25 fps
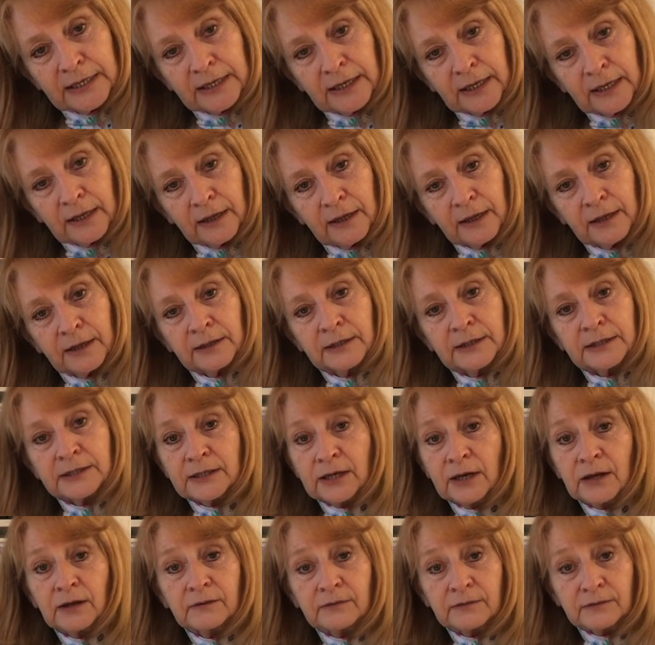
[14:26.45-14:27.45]
And
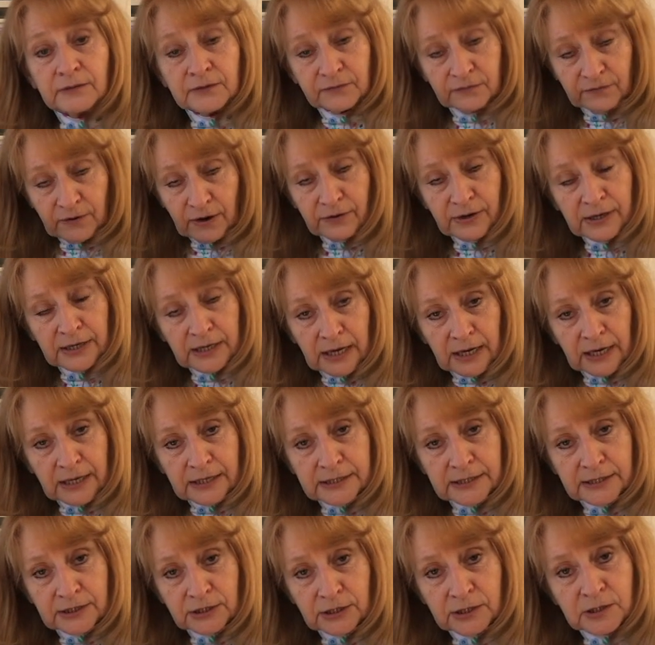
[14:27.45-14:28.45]
it's very nice
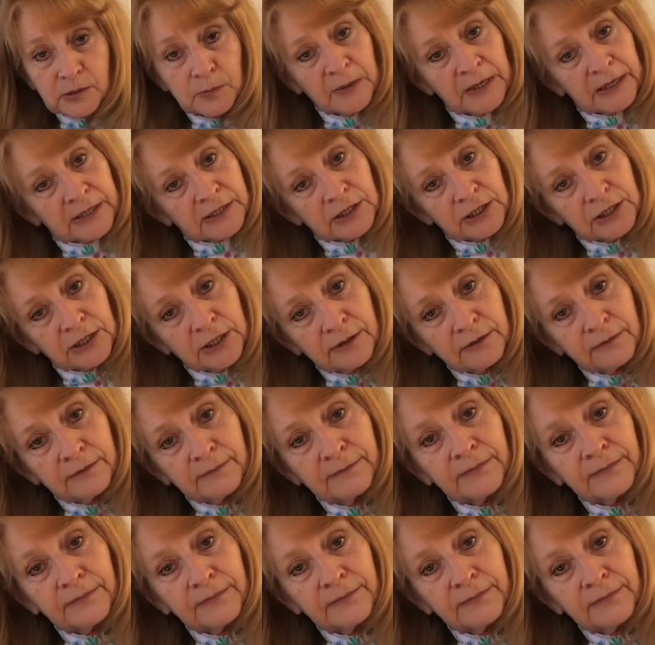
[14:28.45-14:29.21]
to speak to you.